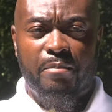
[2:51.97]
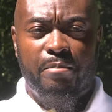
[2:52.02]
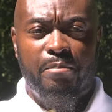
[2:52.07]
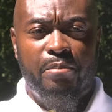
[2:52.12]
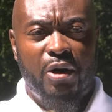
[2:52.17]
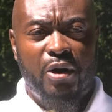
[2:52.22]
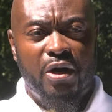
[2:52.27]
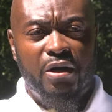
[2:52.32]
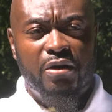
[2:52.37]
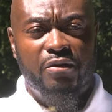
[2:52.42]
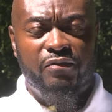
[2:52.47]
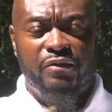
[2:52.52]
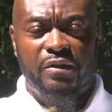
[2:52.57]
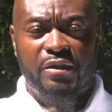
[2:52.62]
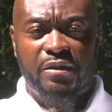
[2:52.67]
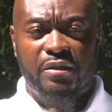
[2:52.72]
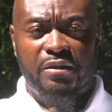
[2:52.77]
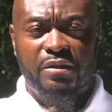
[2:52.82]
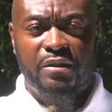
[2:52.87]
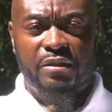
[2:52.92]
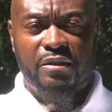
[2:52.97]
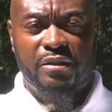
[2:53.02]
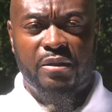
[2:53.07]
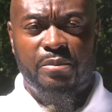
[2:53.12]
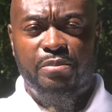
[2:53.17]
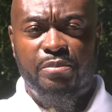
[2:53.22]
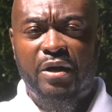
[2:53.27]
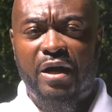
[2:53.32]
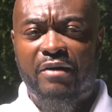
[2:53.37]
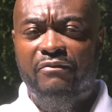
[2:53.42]
part of the
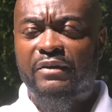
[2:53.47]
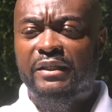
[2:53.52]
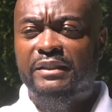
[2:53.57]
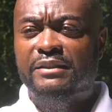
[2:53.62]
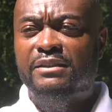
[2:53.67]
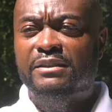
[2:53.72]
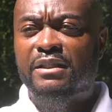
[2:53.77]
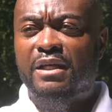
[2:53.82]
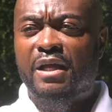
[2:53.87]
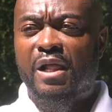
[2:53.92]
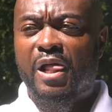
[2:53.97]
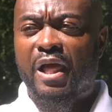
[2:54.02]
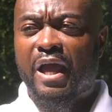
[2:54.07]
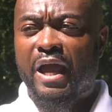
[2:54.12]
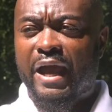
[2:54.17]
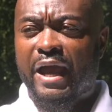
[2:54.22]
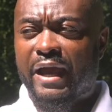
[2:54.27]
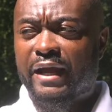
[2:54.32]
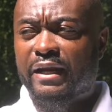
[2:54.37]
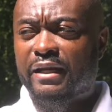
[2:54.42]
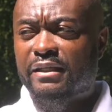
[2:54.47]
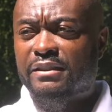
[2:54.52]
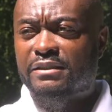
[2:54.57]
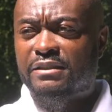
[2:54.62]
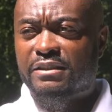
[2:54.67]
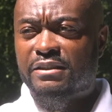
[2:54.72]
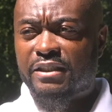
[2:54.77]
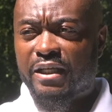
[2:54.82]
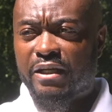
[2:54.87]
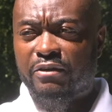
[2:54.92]
province, and
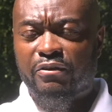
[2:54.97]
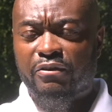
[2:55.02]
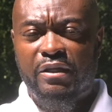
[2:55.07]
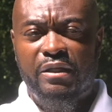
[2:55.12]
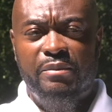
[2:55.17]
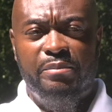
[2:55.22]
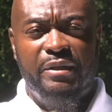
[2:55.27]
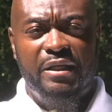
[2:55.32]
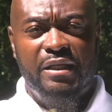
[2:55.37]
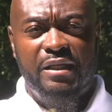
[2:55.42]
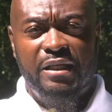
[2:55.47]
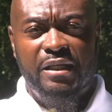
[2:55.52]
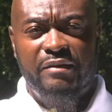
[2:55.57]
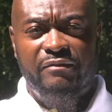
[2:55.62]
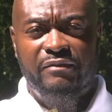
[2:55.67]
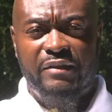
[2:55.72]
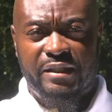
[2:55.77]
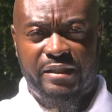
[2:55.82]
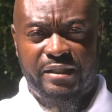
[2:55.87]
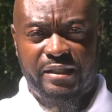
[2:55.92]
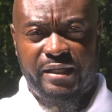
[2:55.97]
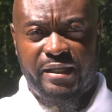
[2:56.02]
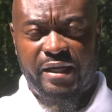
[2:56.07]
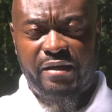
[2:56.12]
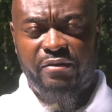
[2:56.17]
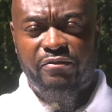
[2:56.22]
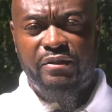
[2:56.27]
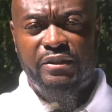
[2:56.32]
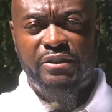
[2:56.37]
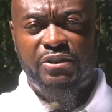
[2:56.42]
it's generally believed that the
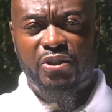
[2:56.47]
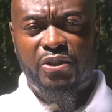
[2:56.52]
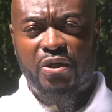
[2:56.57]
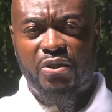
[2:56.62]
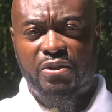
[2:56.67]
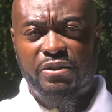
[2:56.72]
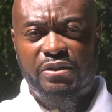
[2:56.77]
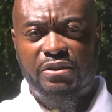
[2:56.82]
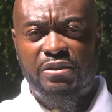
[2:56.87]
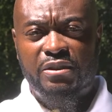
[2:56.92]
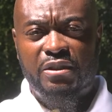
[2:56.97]
end results